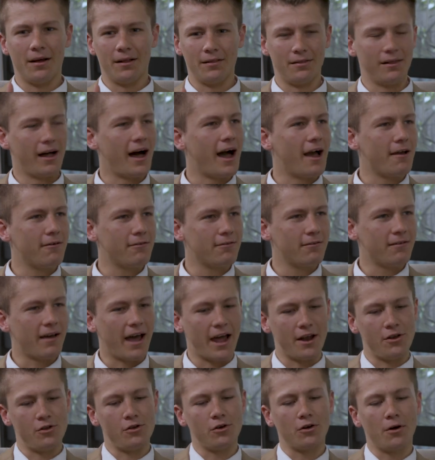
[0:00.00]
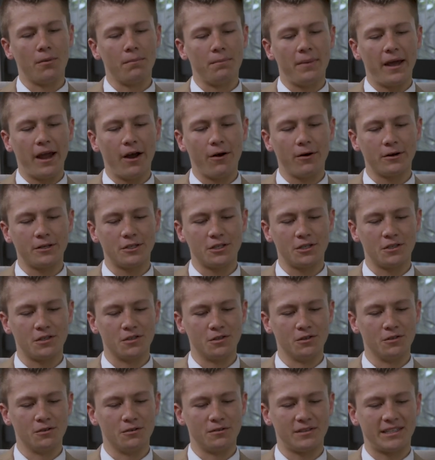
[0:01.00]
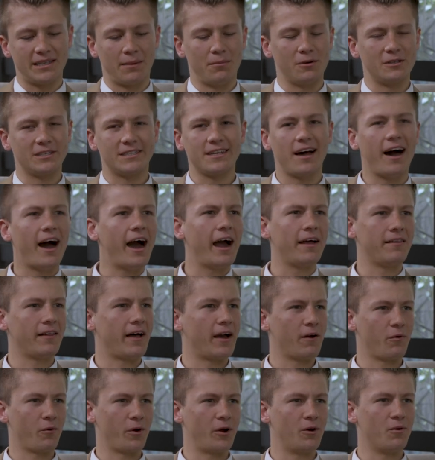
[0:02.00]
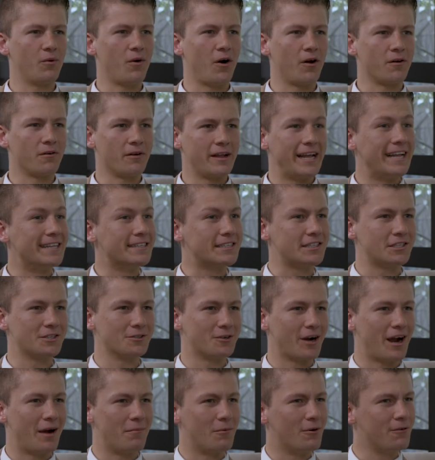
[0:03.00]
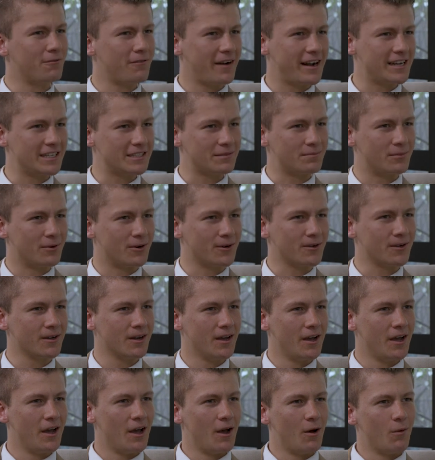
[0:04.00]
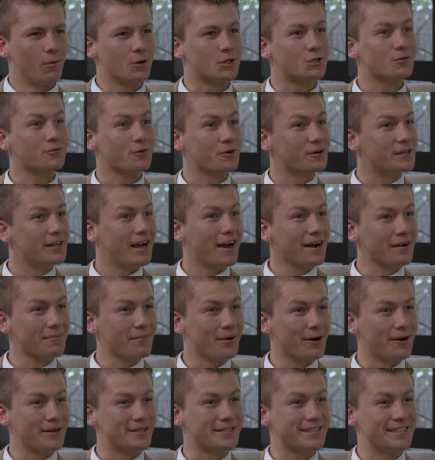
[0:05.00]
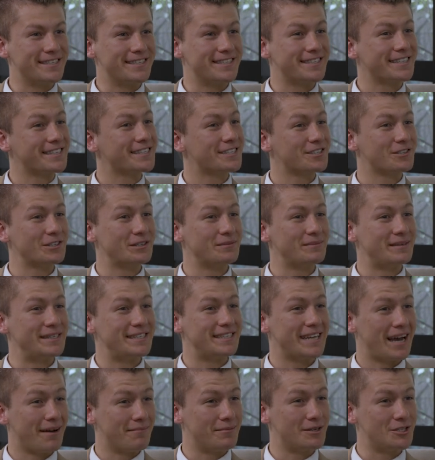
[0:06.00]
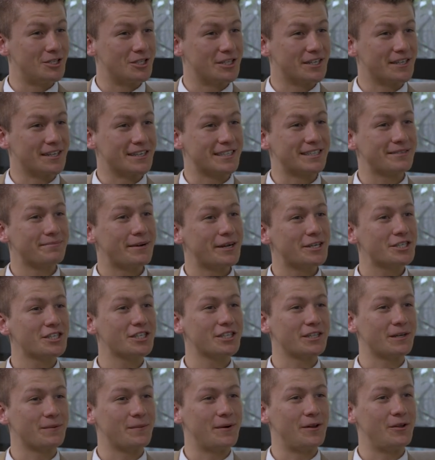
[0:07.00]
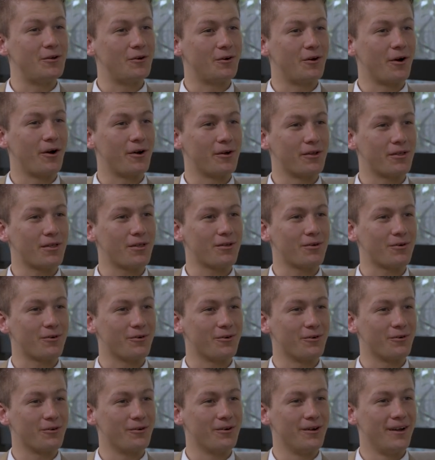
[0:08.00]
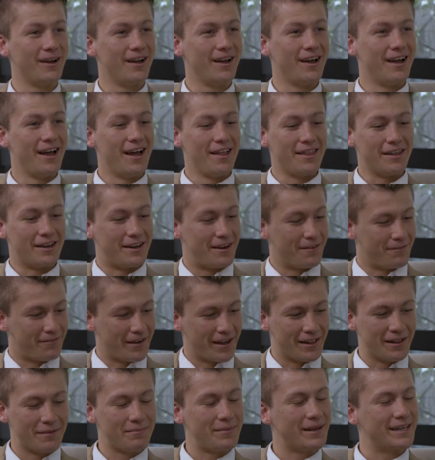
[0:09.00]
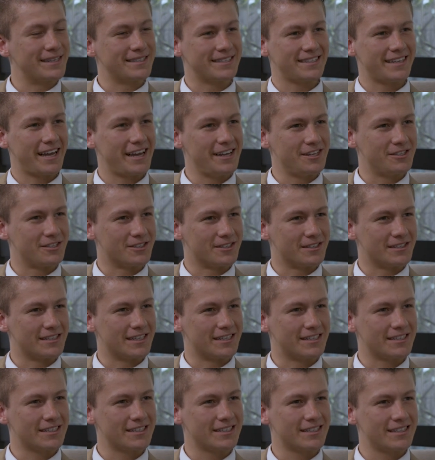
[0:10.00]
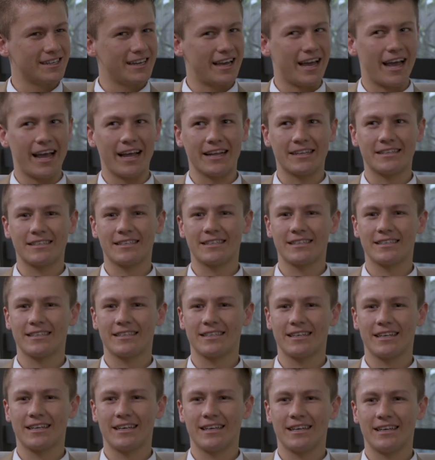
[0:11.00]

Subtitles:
life, and you compare it to someone's highlight reel on Instagram or Facebook, which for a young person is extremely damaging, especially when you're going through the developing stages. It's